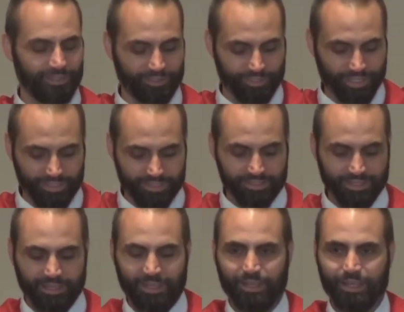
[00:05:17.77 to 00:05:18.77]
Jesus
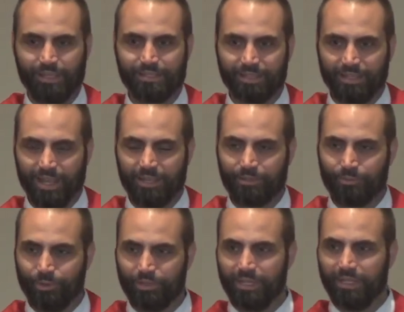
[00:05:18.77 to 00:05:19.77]
is the light of the
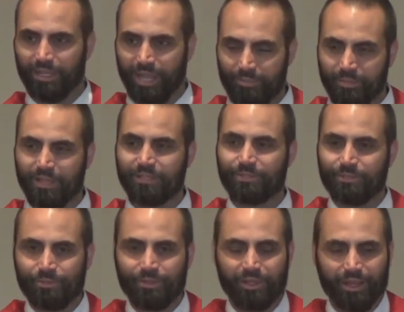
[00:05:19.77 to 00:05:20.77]
world. He came
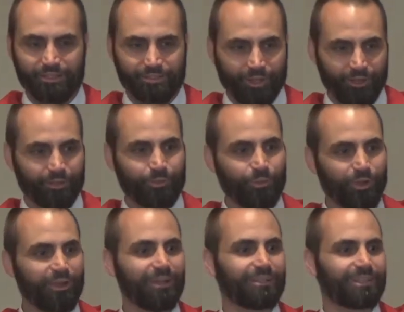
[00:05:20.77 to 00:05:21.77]
into a dark
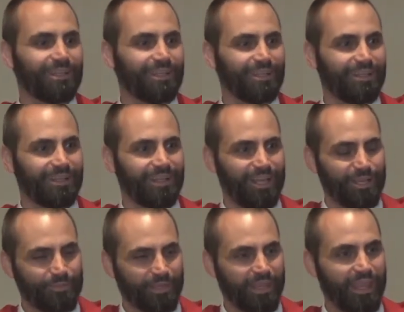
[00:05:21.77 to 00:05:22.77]
world and
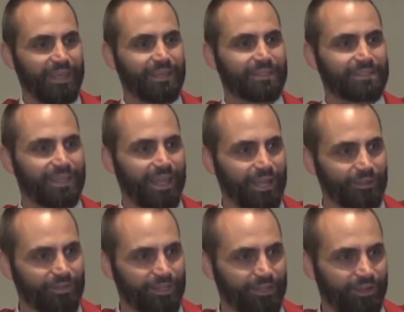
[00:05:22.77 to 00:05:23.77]
began
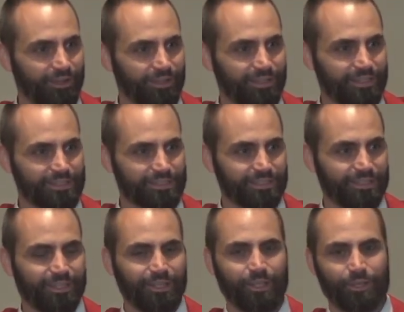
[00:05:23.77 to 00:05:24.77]
scattering the darkness
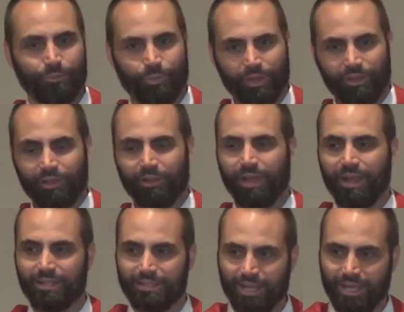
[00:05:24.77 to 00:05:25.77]
one heart at
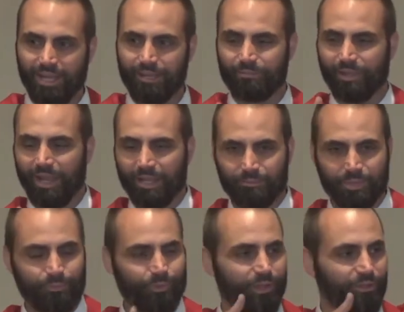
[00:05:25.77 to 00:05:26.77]
a time, lighting
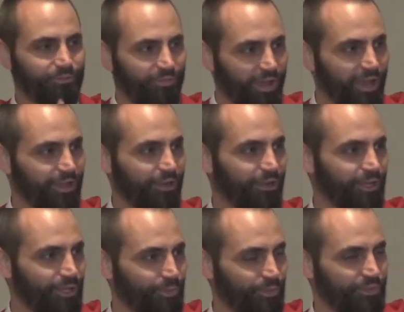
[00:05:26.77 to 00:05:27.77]
people on fire
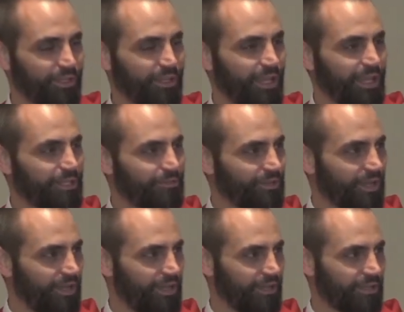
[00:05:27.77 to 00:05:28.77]
with the light of
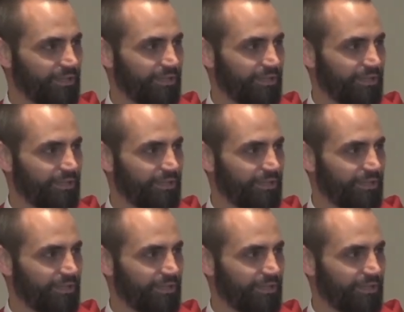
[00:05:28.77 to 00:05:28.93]
God.